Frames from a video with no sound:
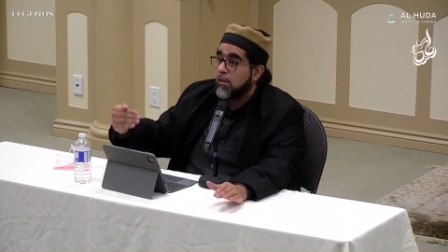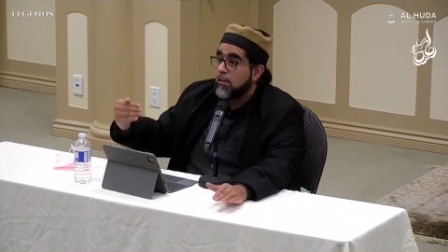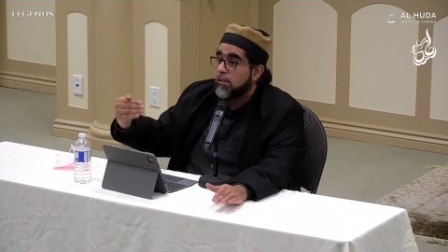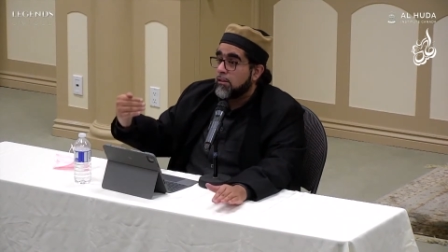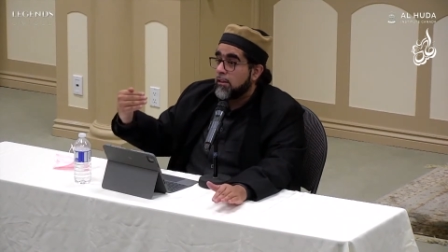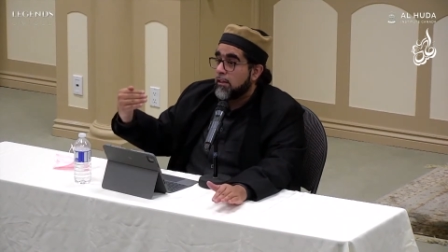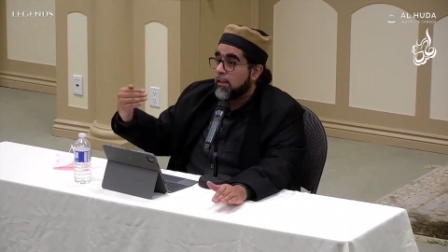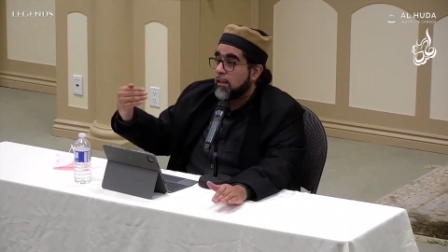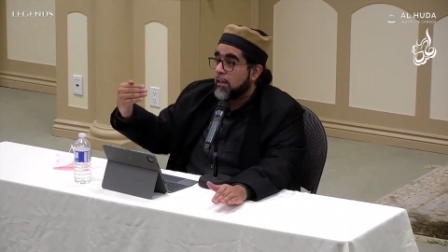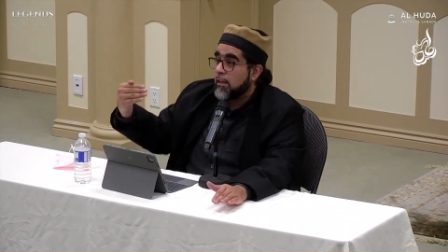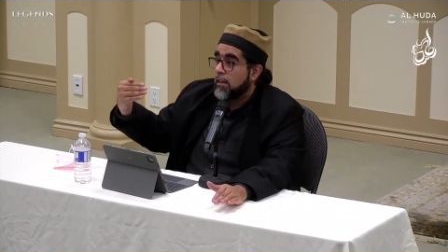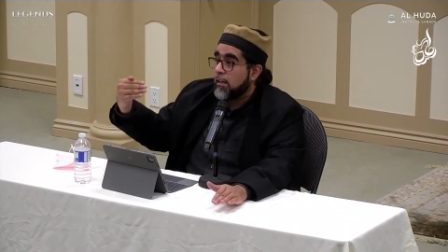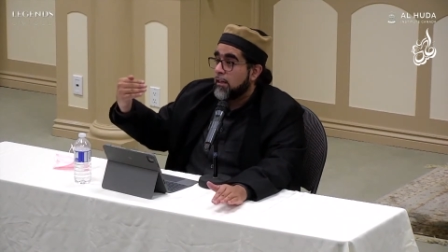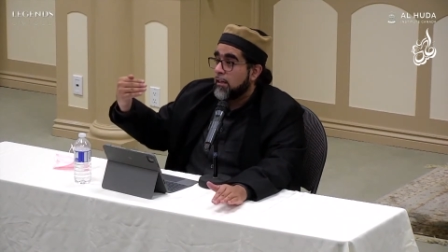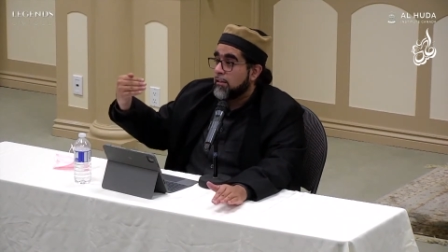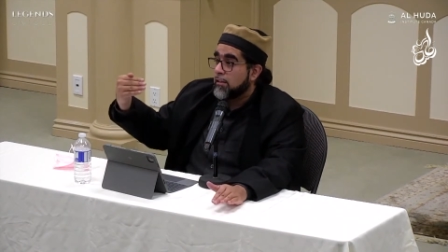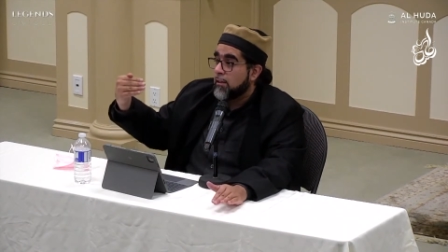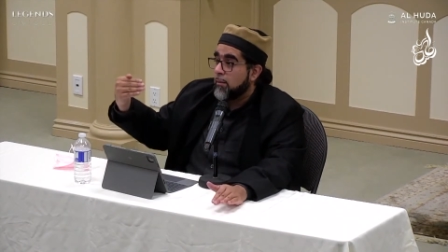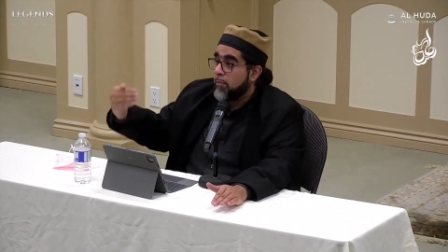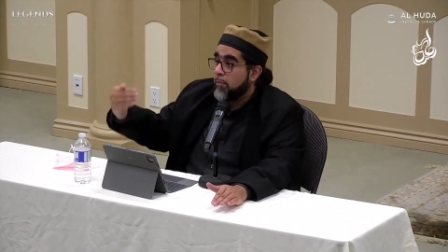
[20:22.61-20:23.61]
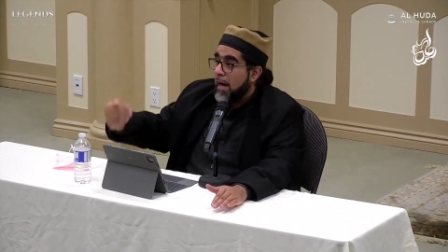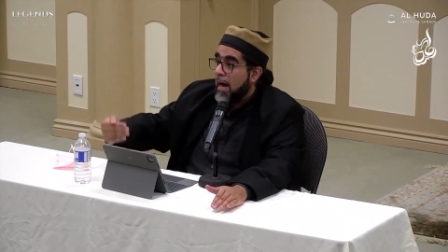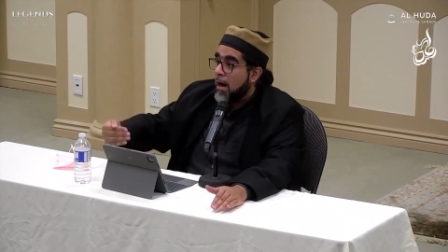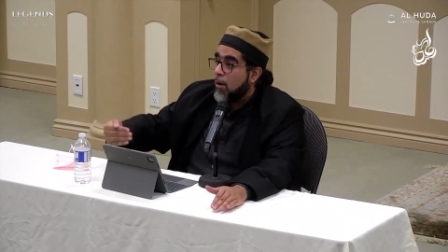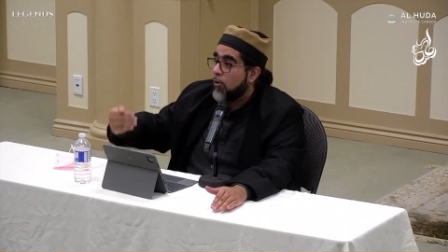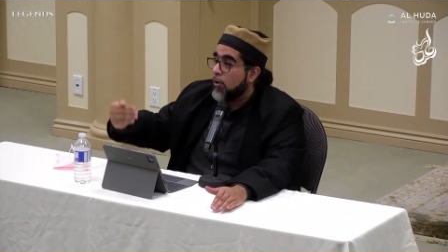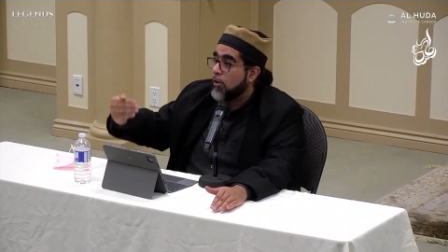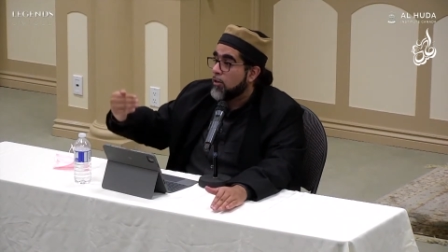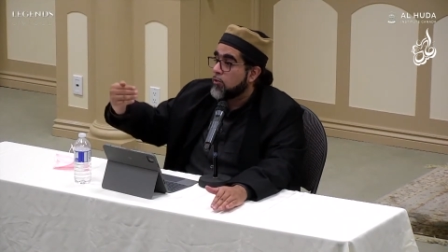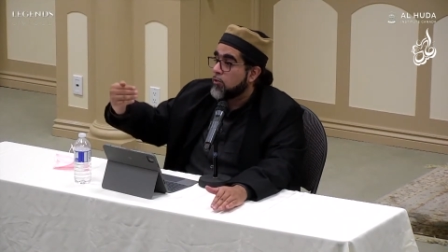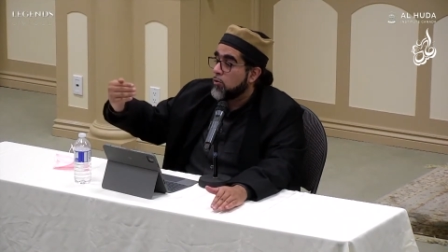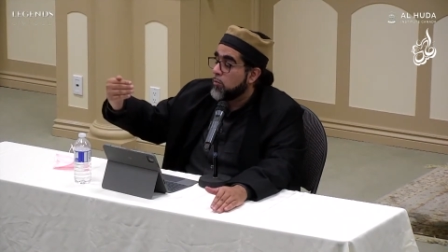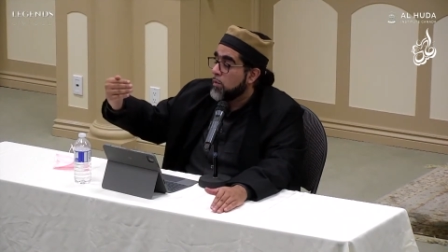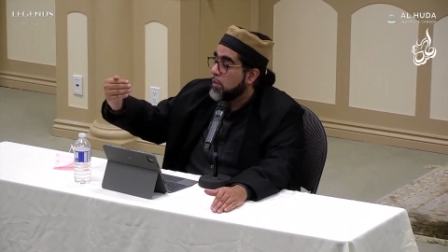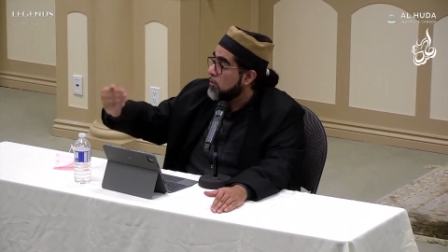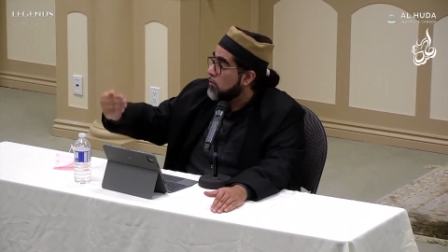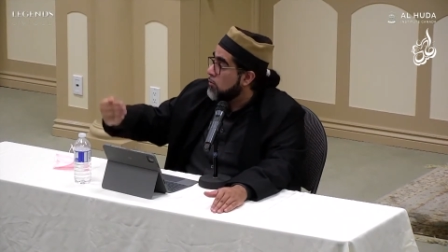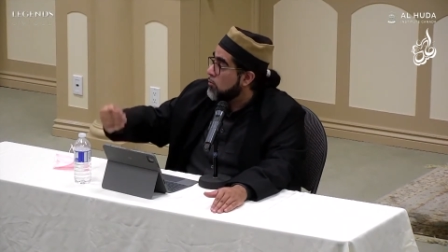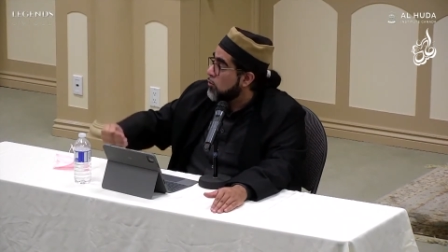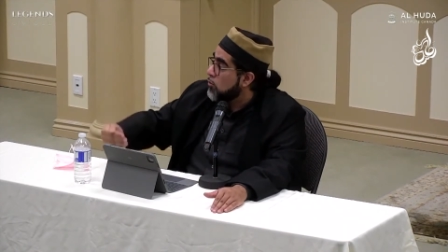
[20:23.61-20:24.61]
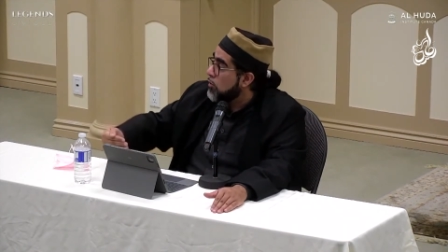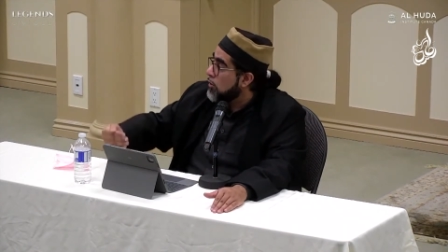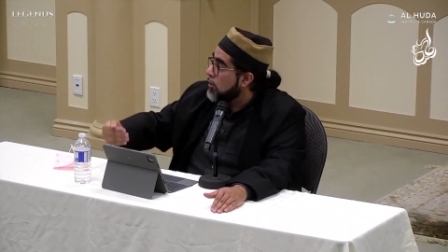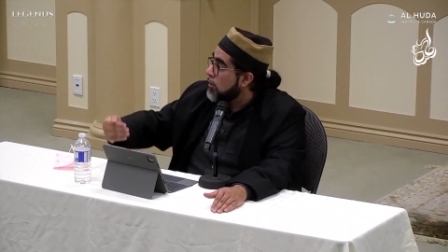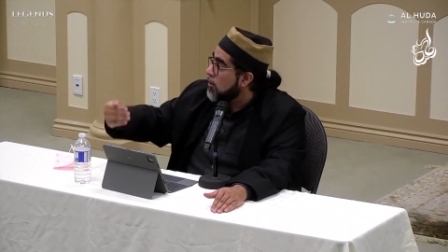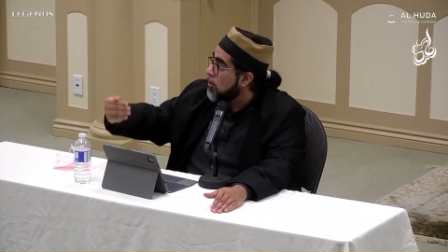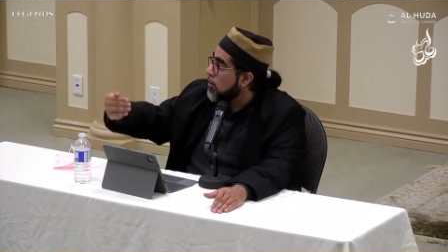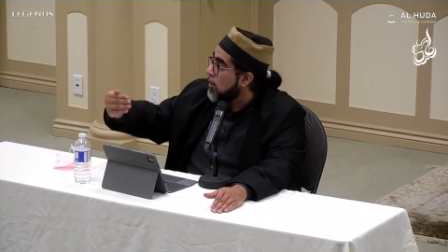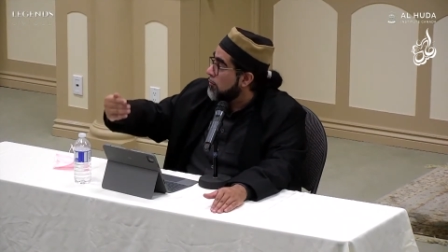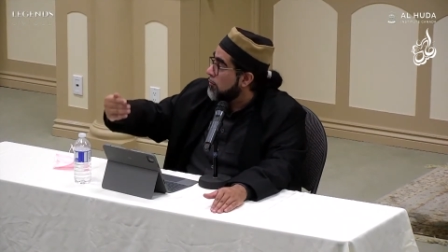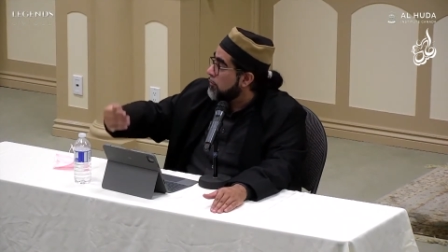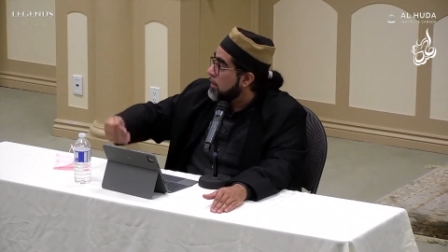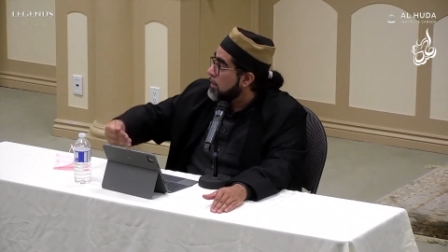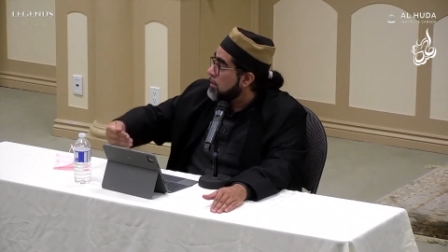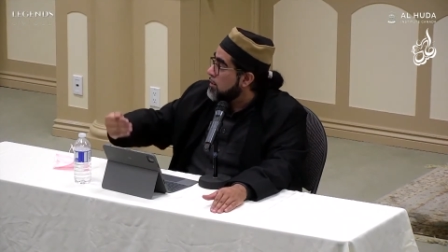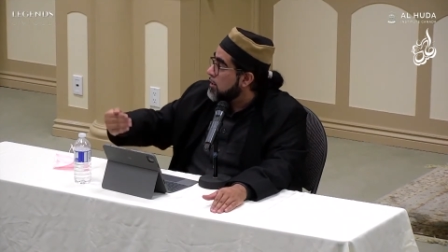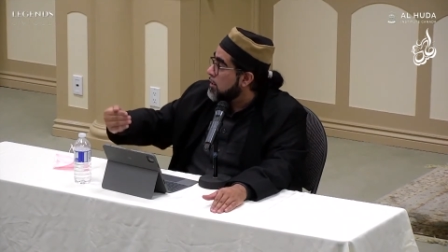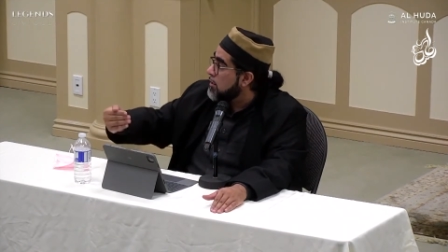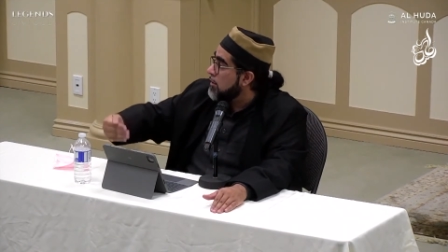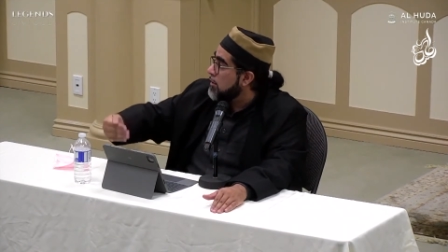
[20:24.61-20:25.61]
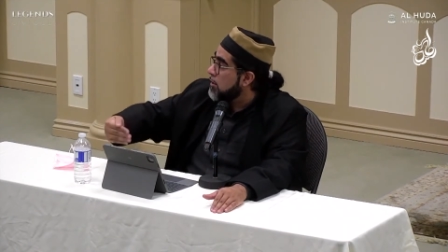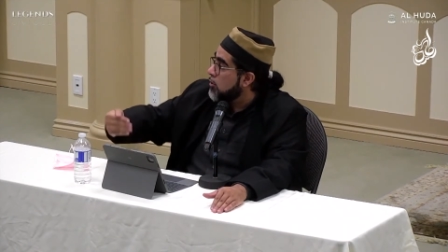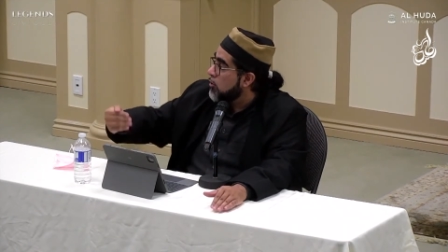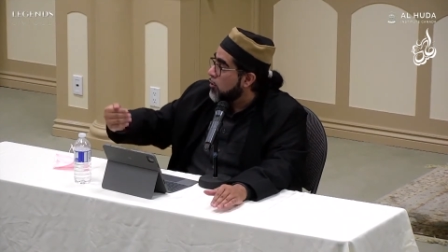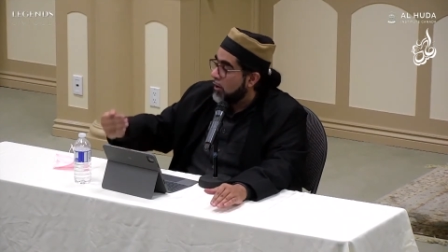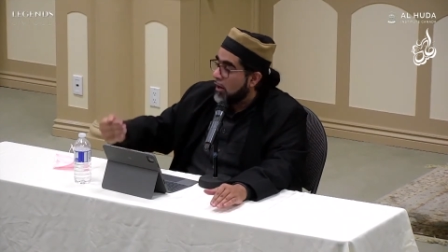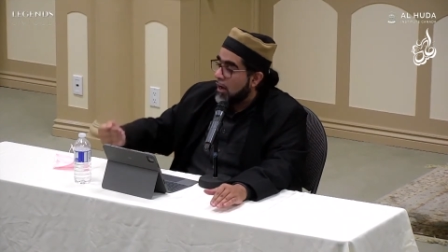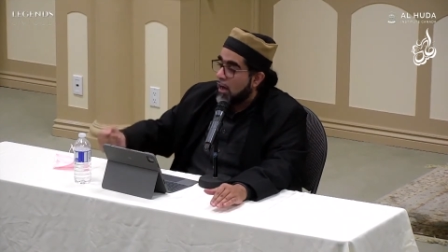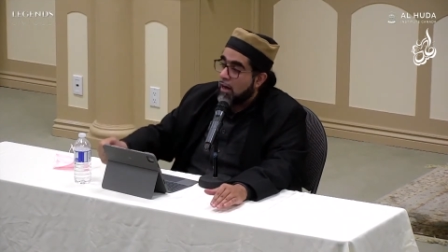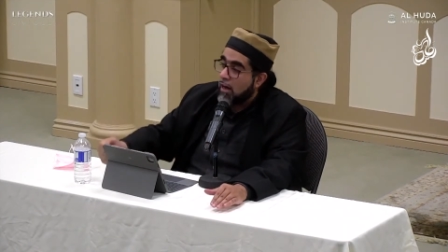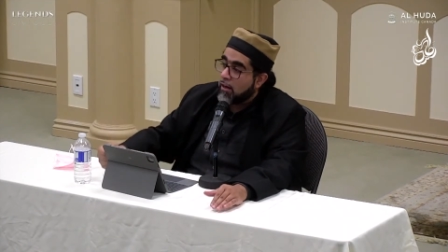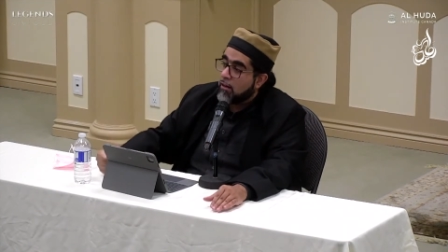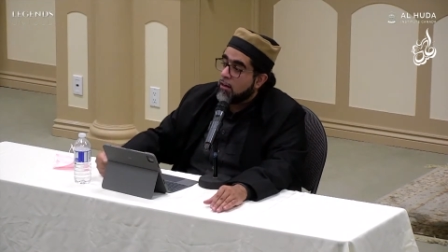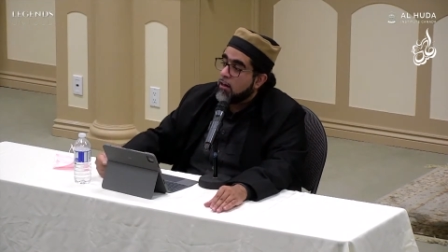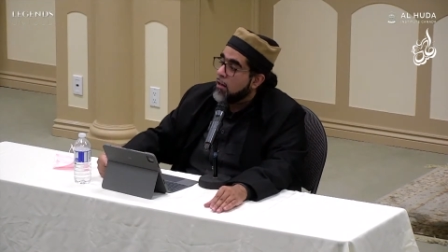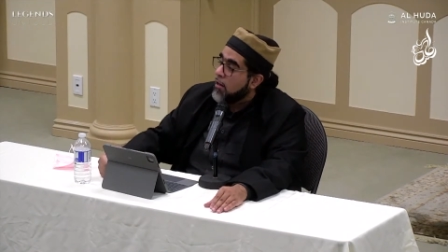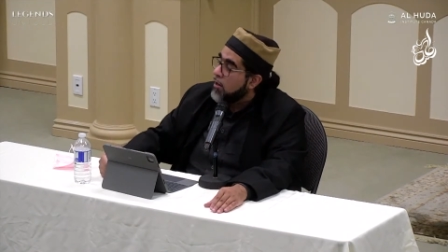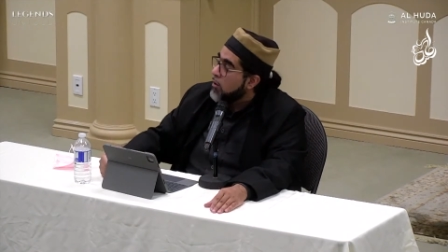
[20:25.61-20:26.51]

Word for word: the the power to be the ruler of interior Oran.